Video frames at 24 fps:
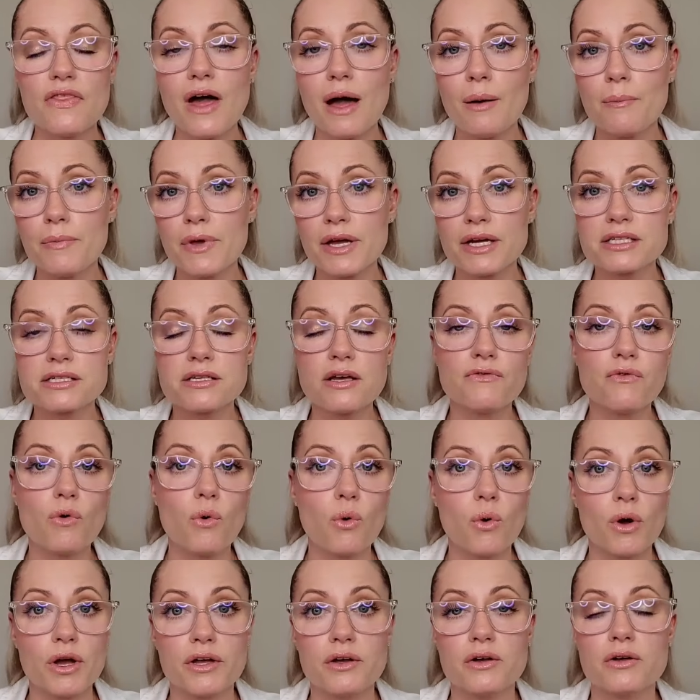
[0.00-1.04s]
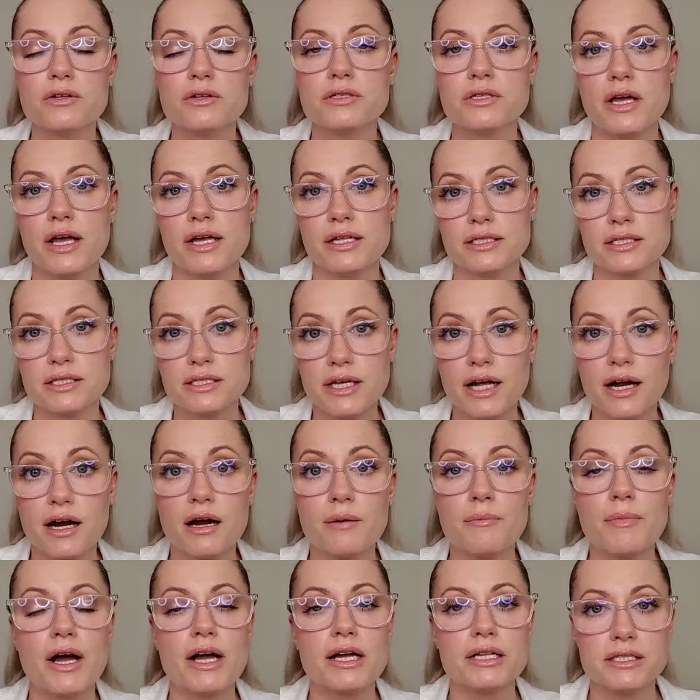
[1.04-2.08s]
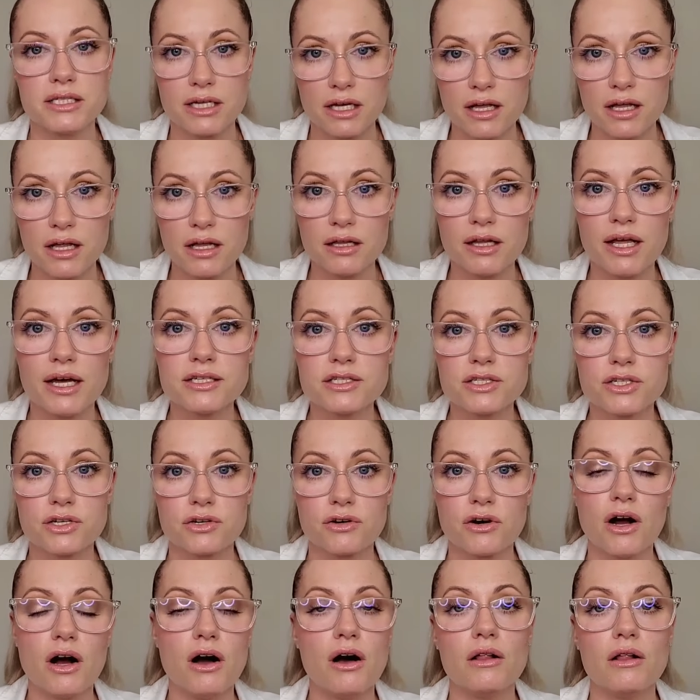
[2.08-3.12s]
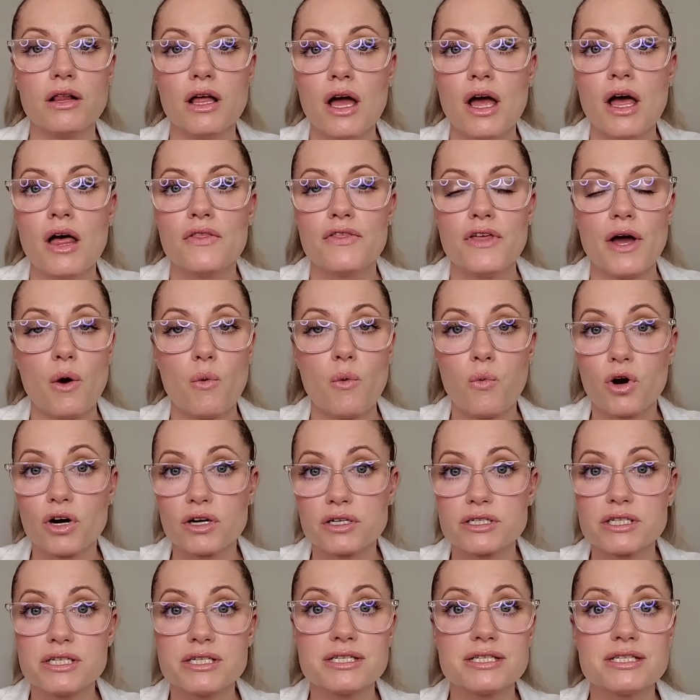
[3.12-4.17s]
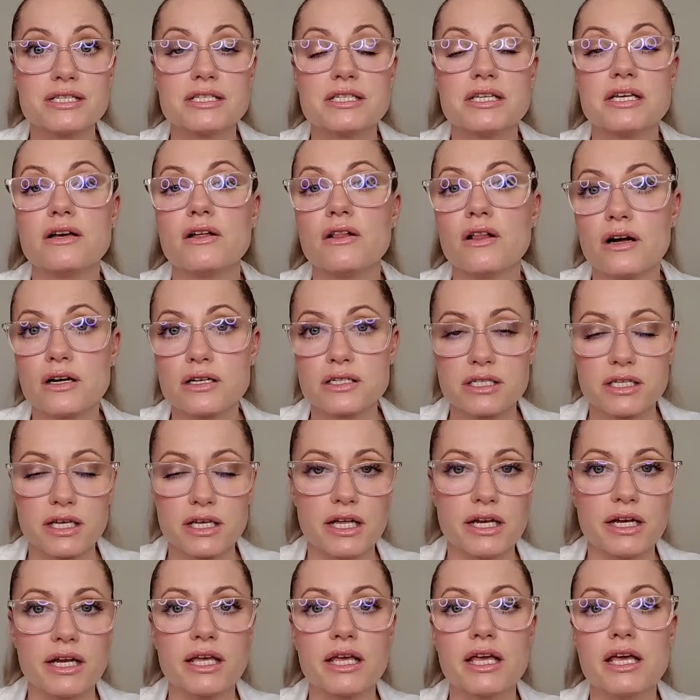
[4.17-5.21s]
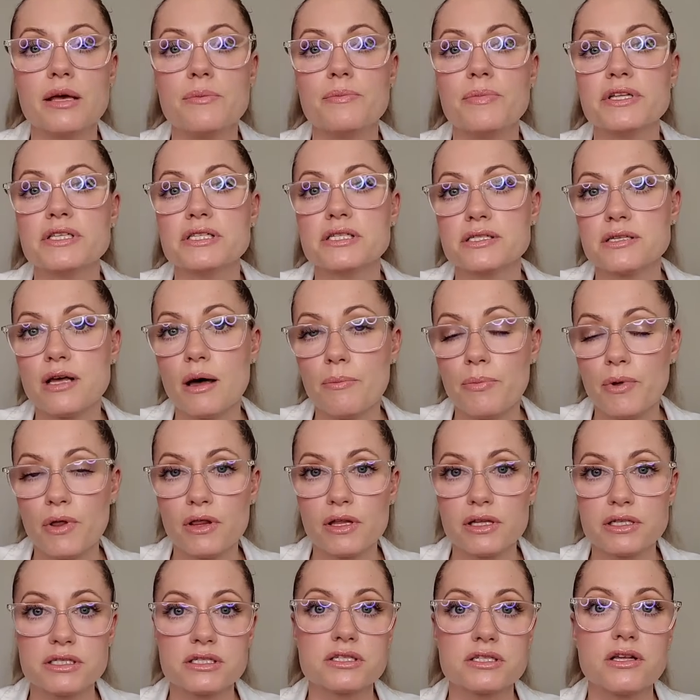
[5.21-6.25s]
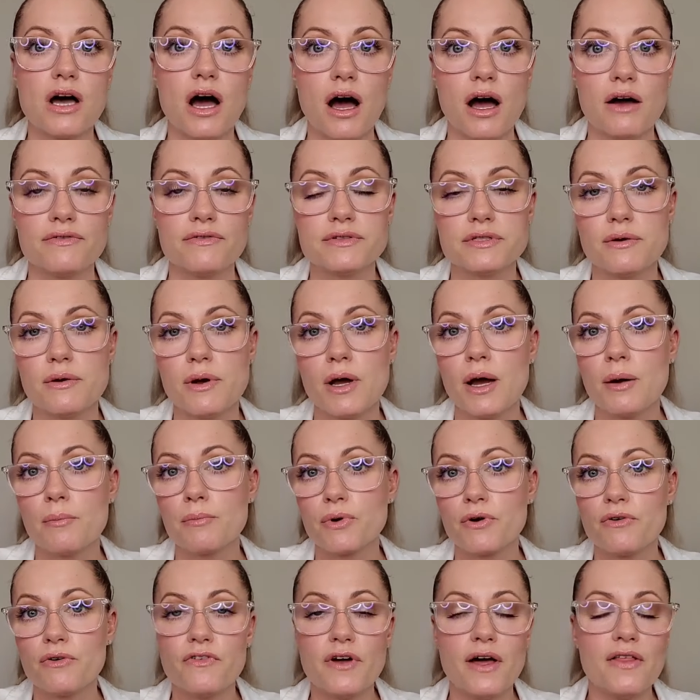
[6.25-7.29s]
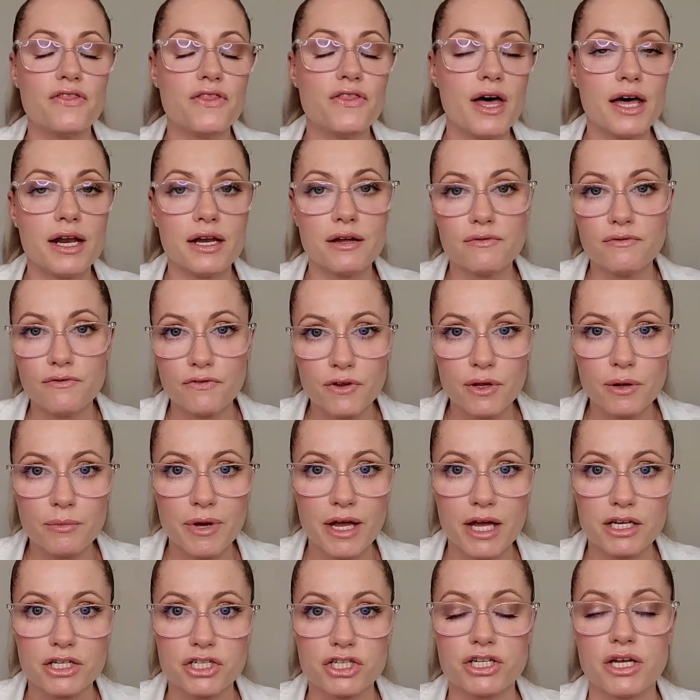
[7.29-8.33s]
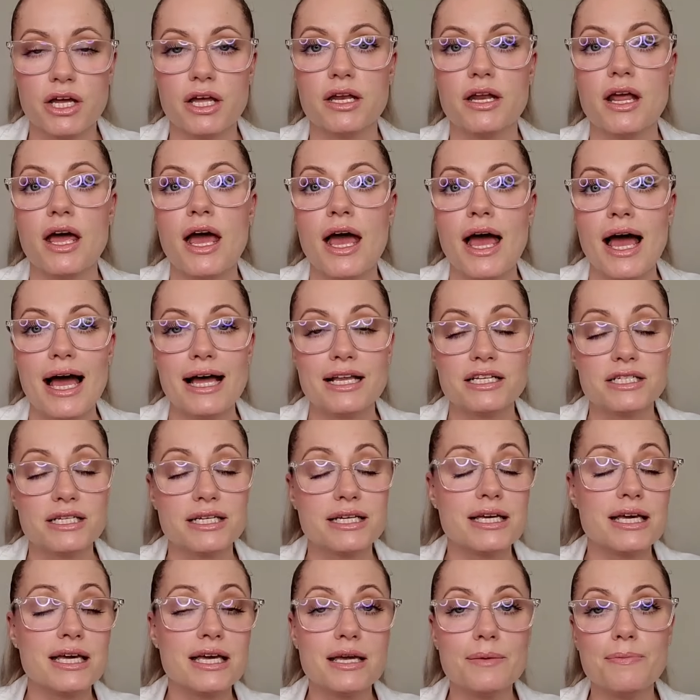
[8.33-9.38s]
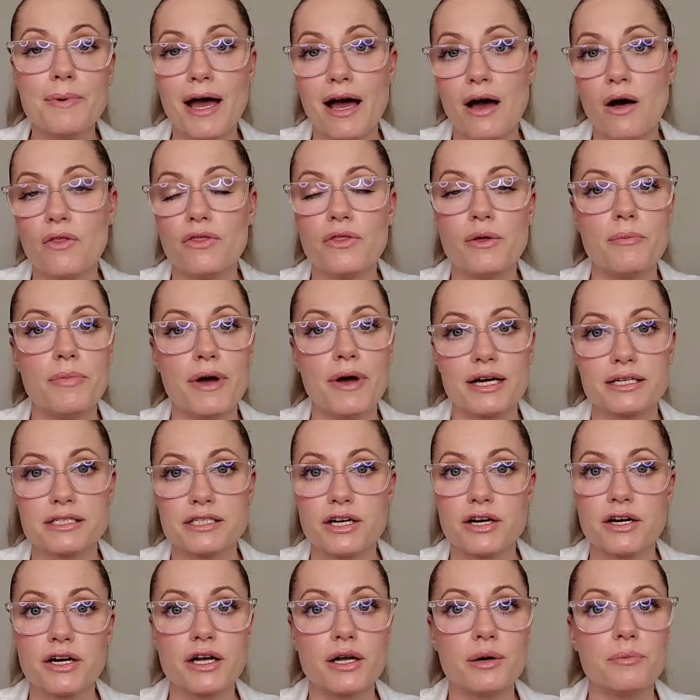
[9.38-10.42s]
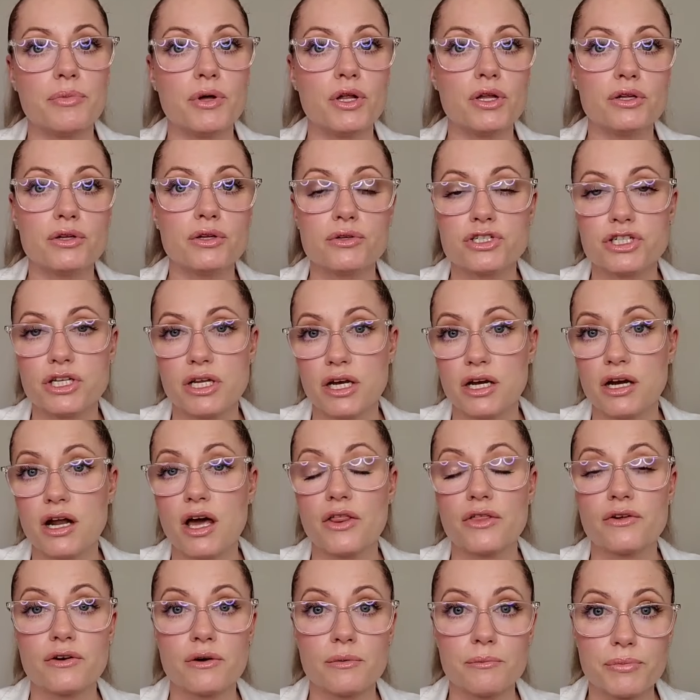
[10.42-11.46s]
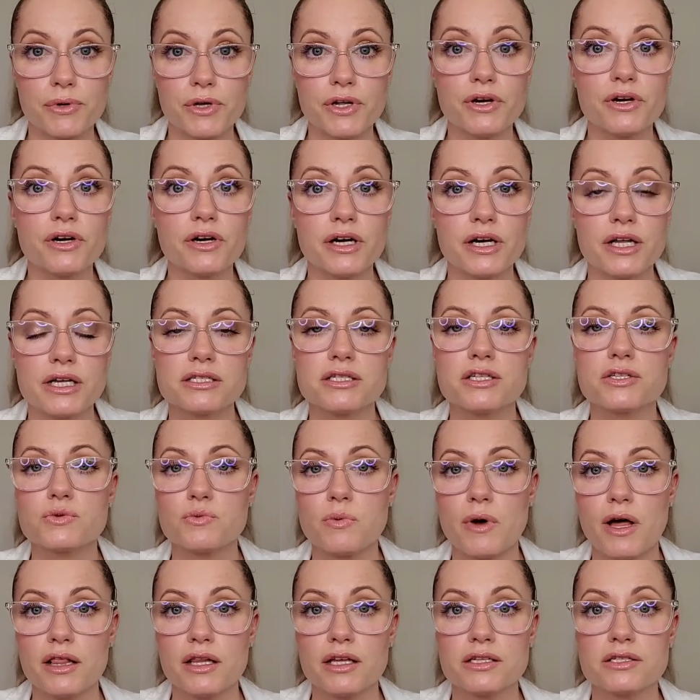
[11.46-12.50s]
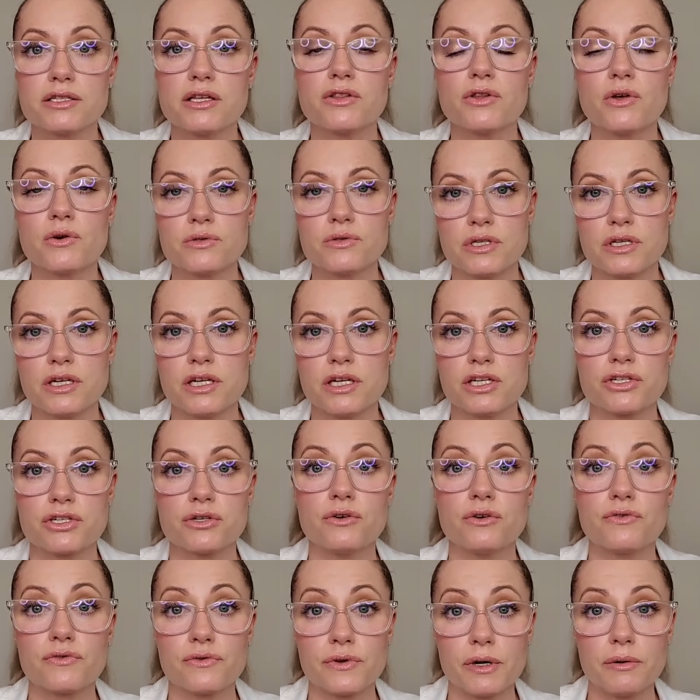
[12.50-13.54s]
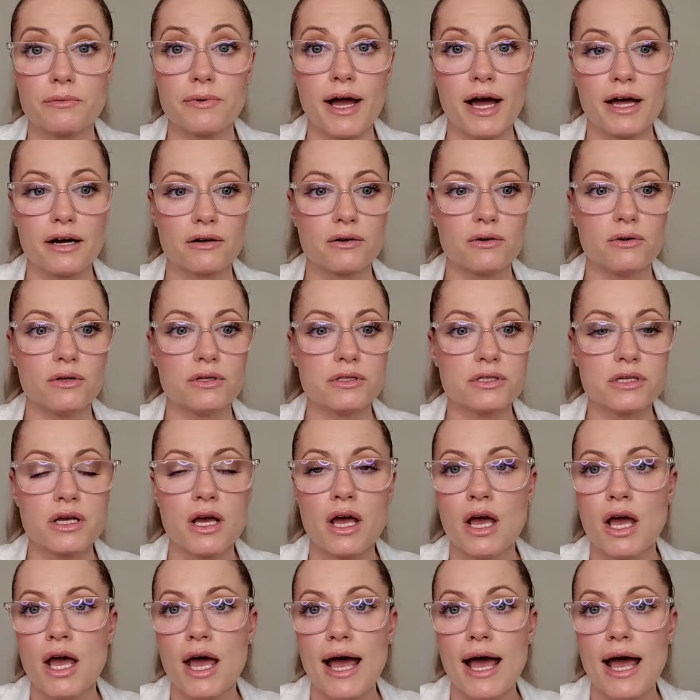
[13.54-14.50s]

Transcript: that mix of oils and ceramides and cholesterol that work to seal our skin and keep it supple and soft prevent that inflammation, and to keep out the bacteria pollution and other impurities, as well as those additional free radicals.